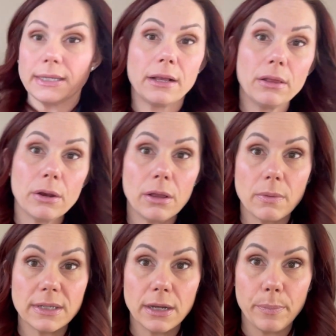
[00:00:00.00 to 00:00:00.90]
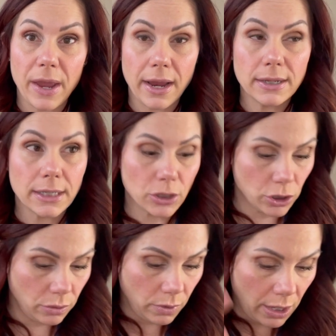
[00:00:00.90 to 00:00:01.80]
I clearly wasn't paying
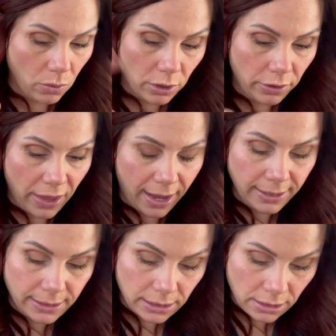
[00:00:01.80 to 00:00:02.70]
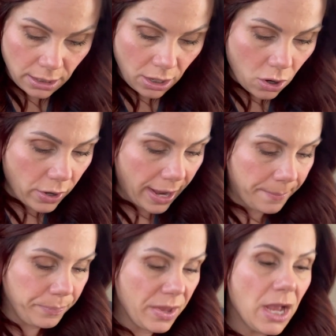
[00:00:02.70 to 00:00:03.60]
attention when I ordered that.
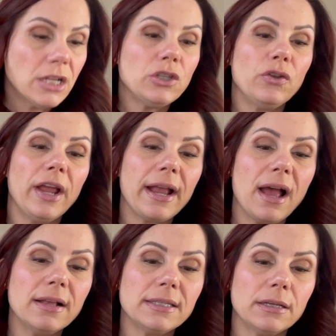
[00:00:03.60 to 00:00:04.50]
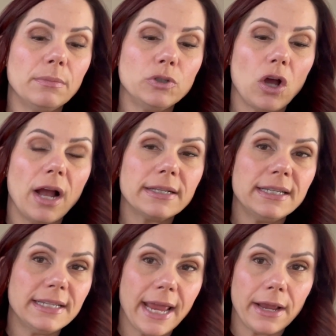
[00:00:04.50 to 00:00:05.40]
Okay, so then I got some dog
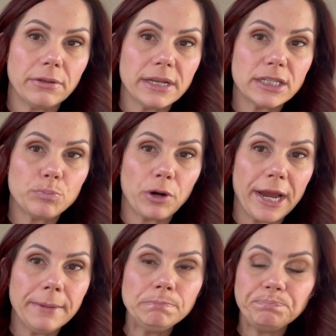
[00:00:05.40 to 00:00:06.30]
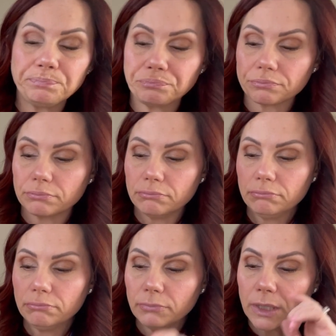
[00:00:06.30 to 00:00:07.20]
detangling spray.
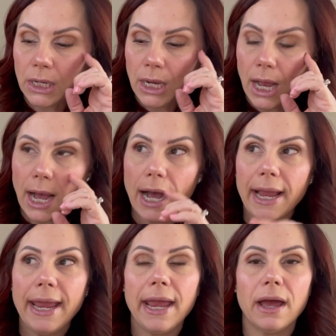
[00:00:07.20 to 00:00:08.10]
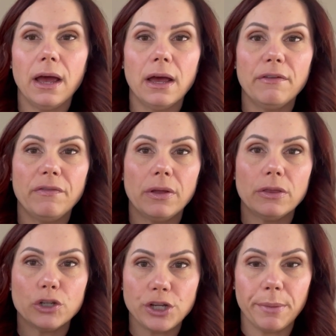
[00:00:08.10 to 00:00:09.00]
I have
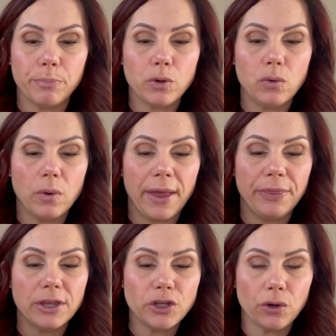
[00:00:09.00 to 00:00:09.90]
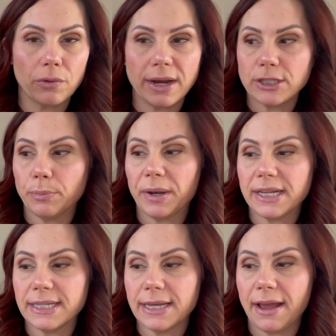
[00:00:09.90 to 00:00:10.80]
the shampoo and the deodorizer, but I
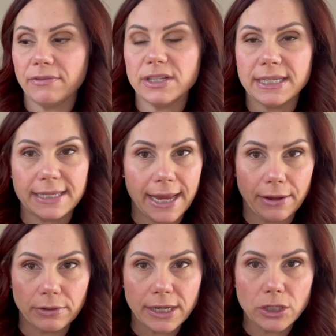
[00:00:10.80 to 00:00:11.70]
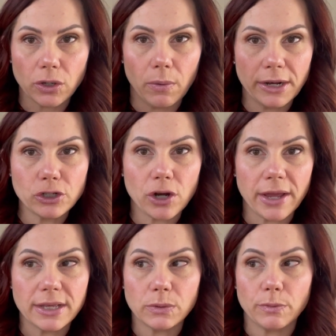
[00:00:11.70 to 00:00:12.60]
didn't have the detangling. So I want to try
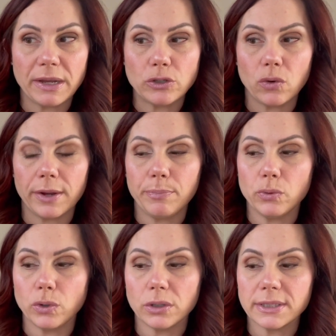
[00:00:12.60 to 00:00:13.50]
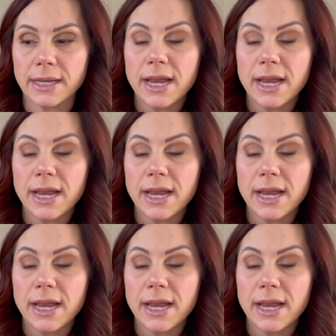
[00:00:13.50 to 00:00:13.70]
this with my toy poodles.